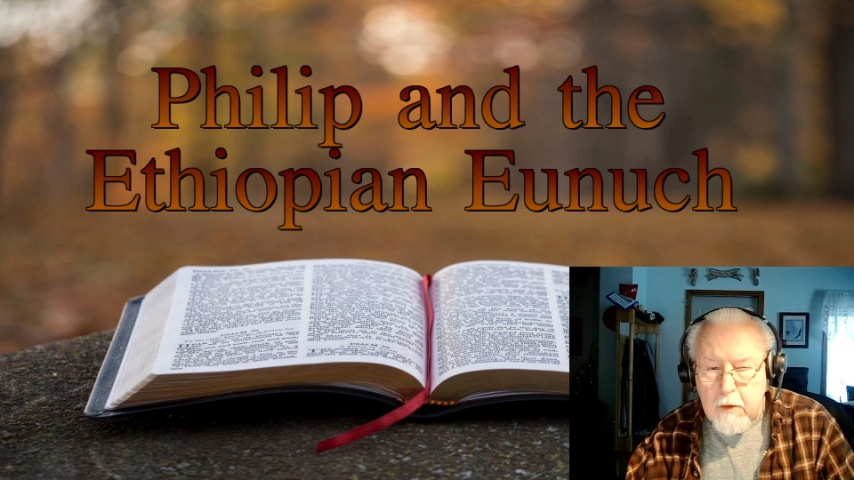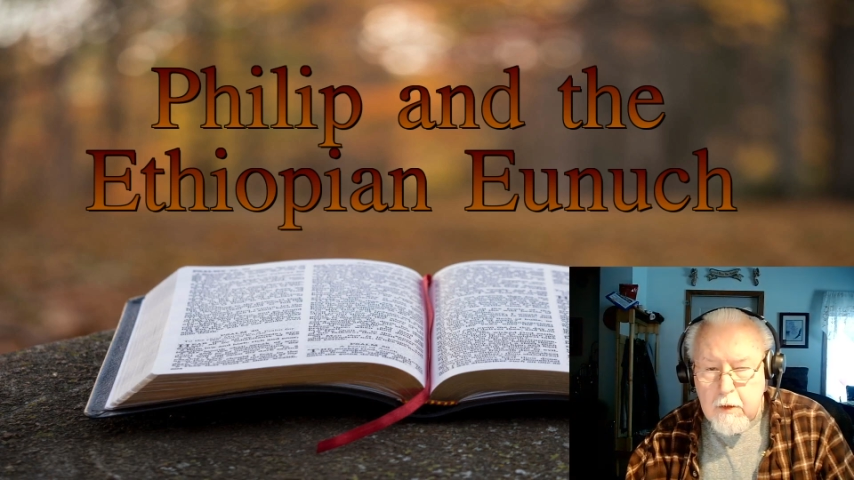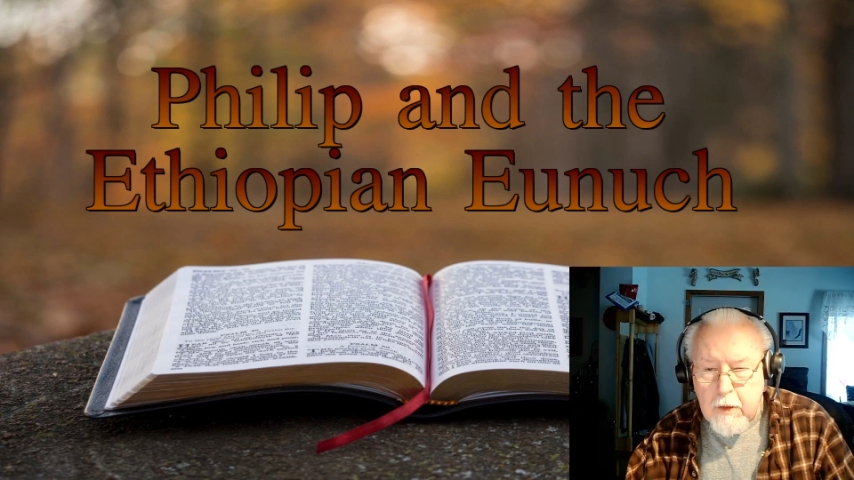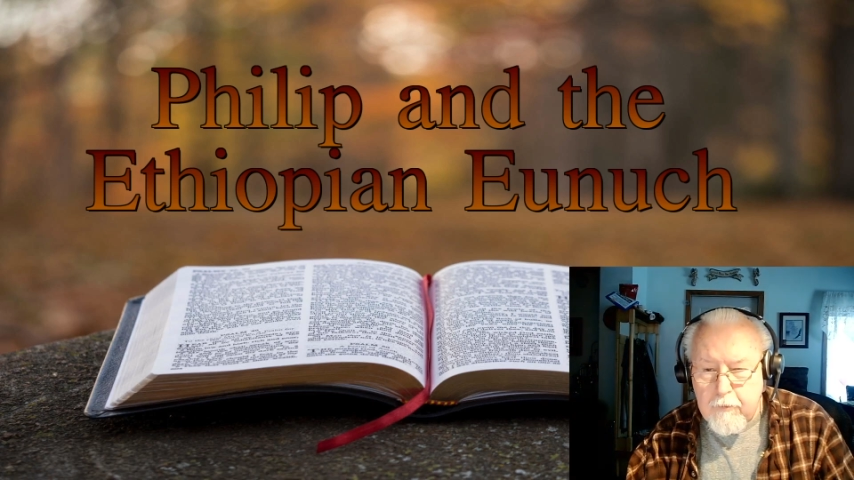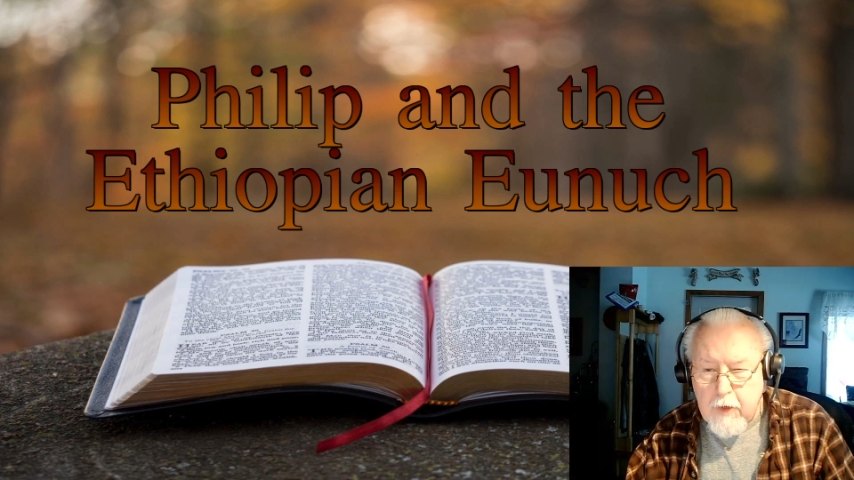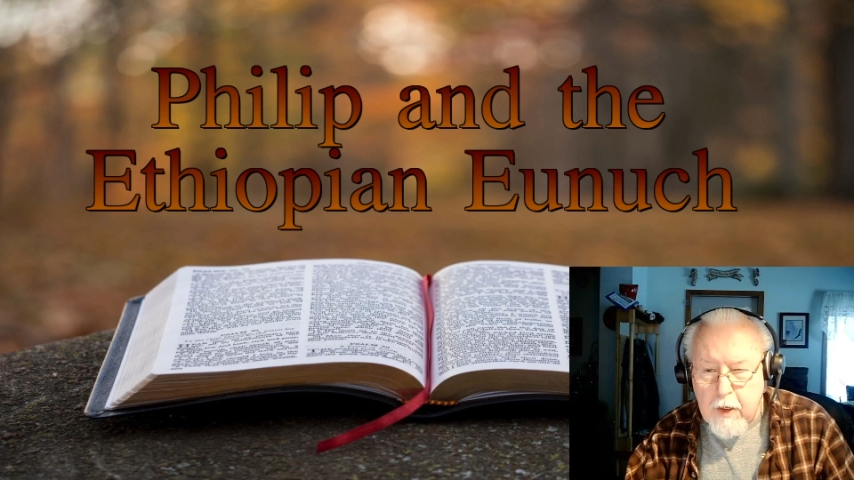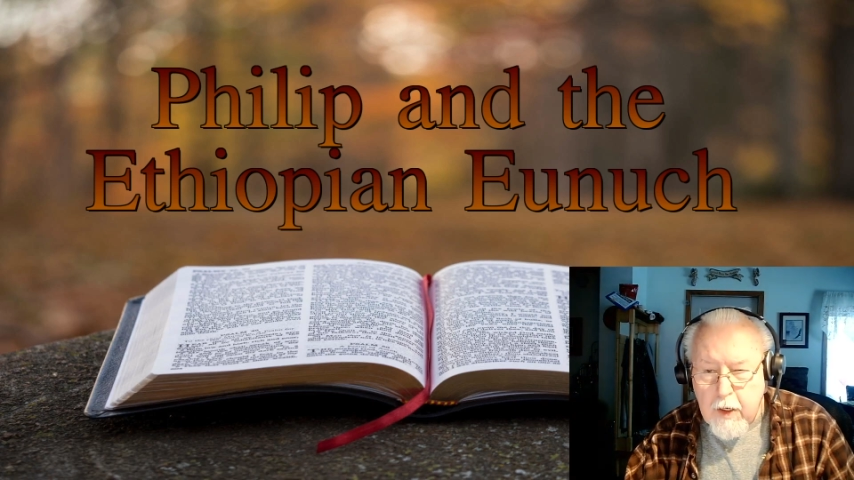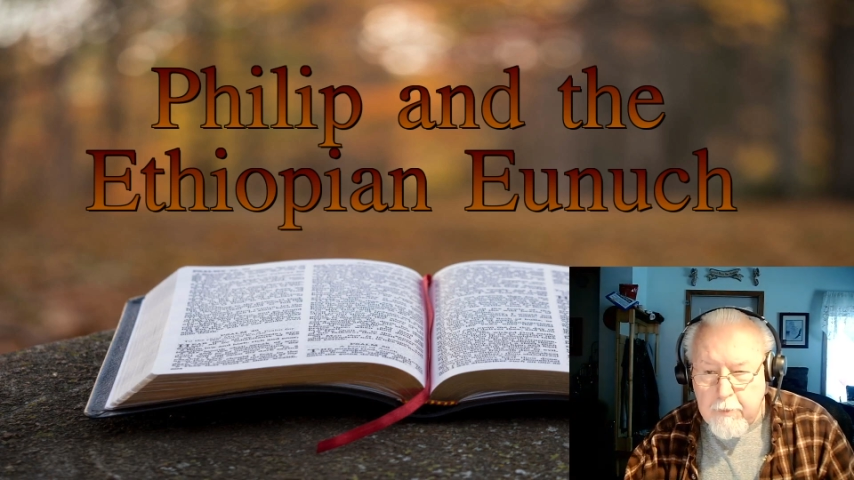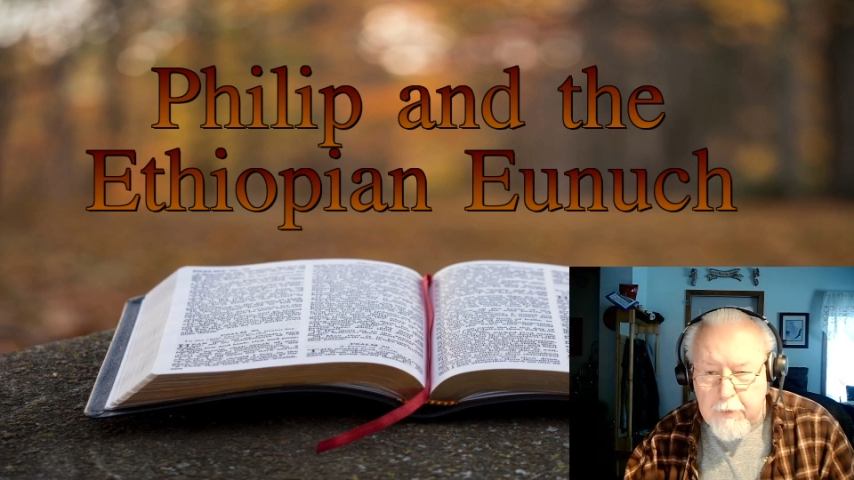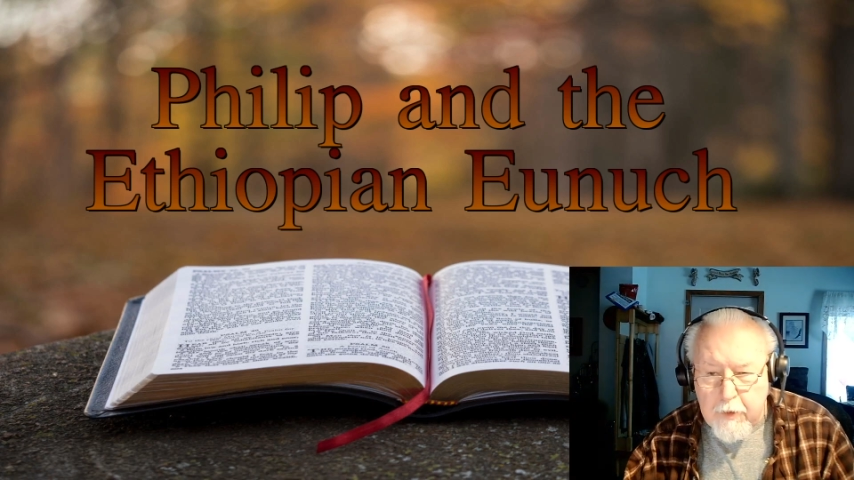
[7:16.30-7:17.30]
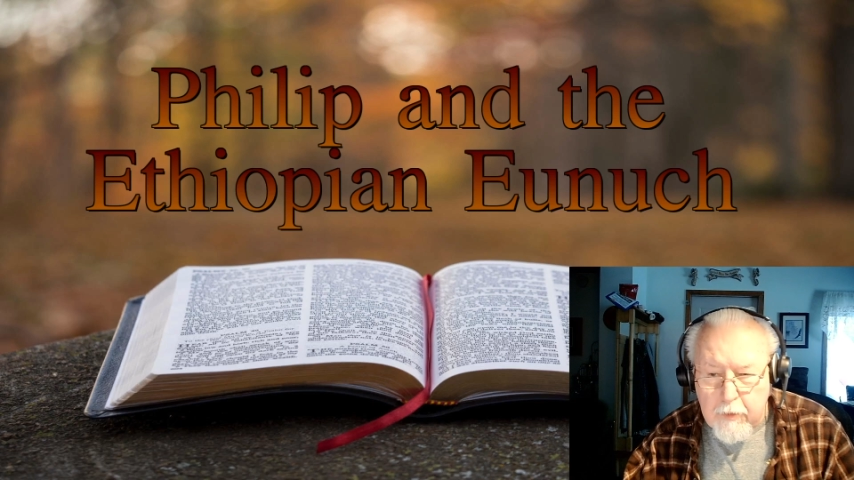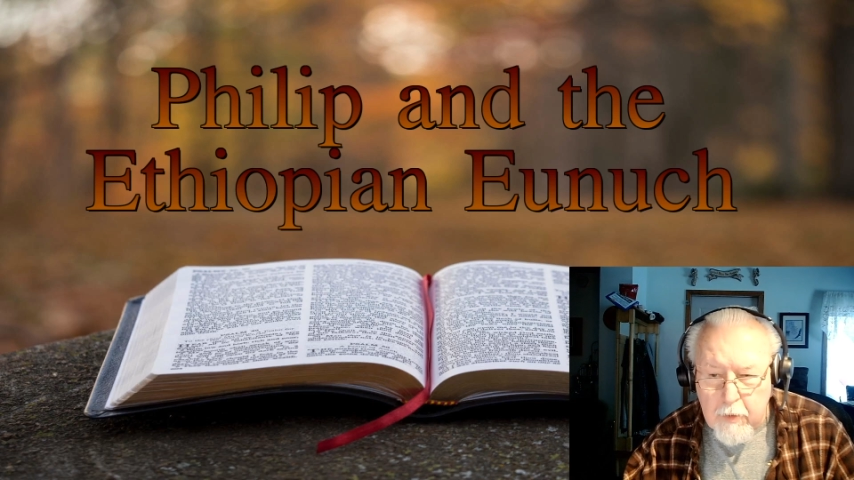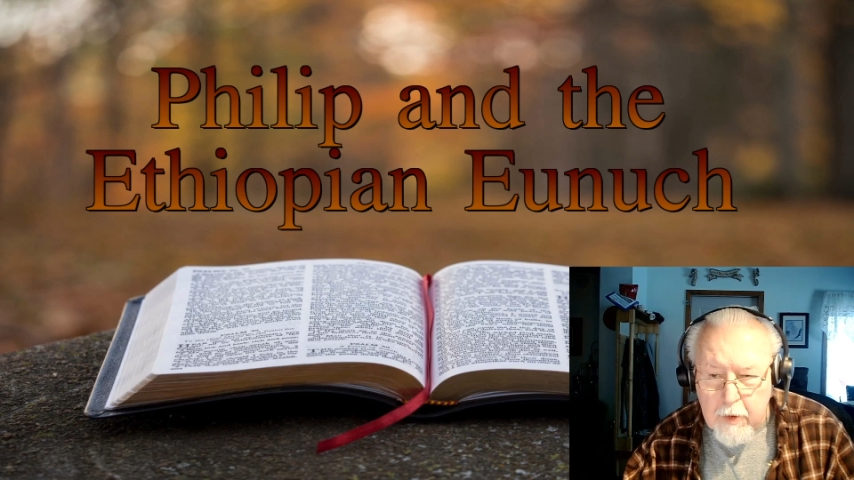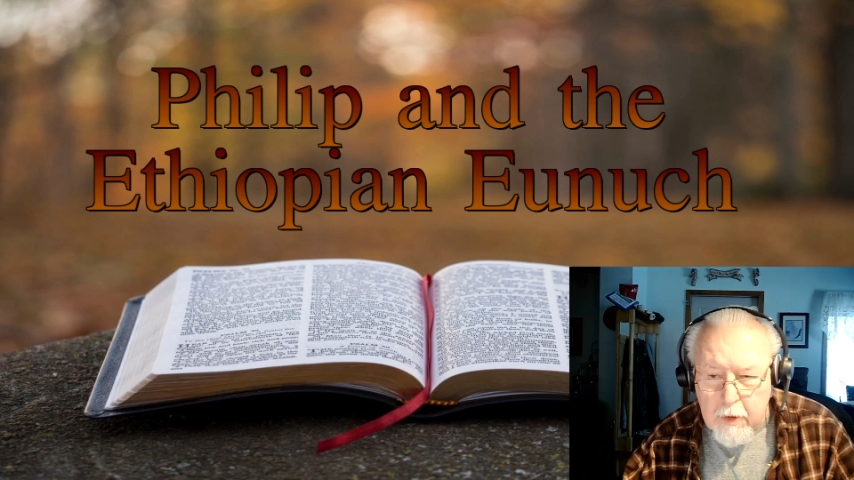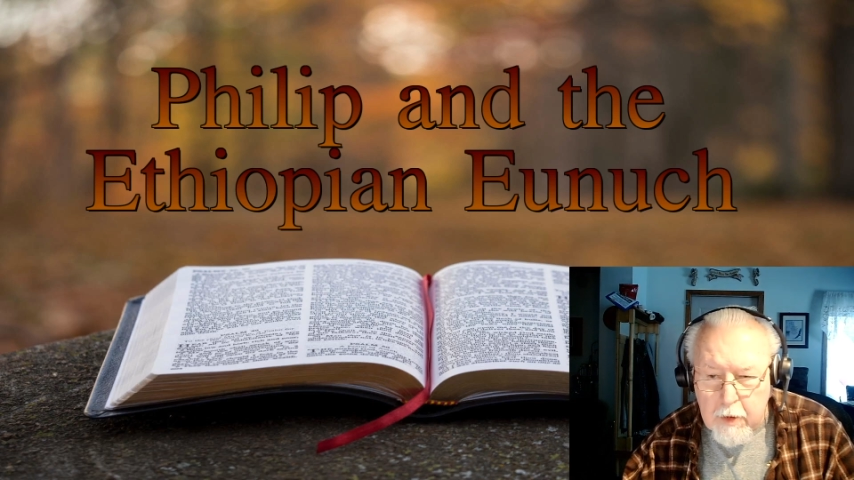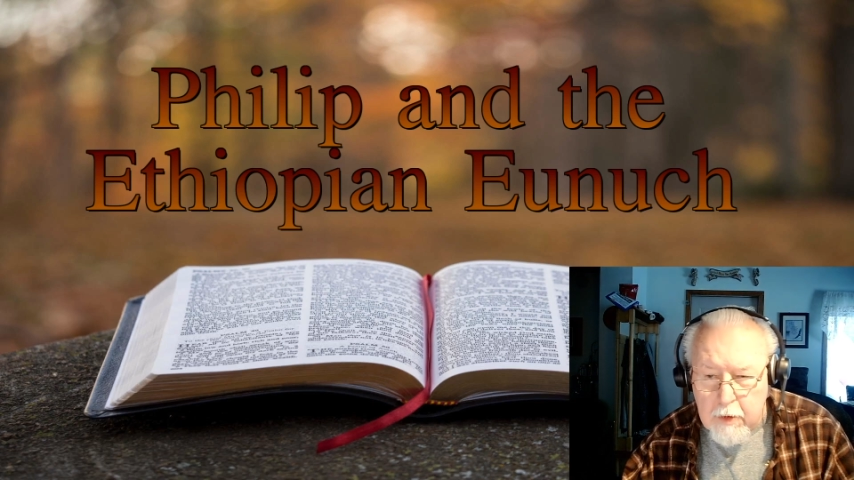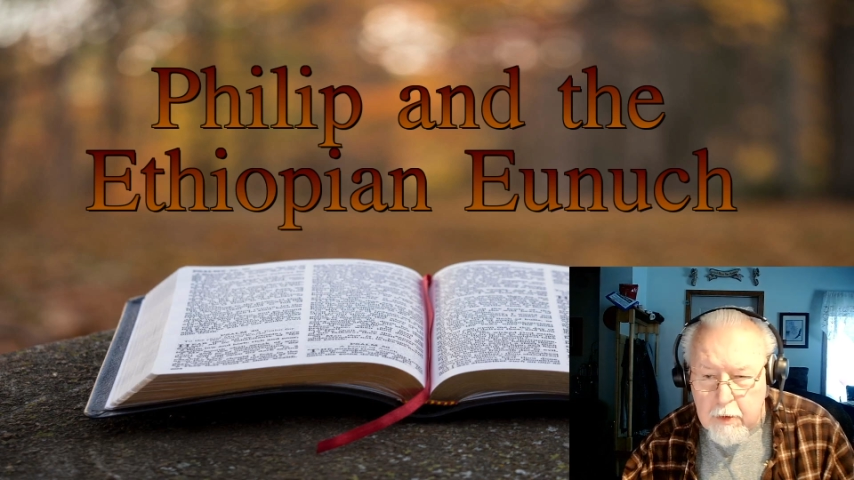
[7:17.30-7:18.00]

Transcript: given an opportunity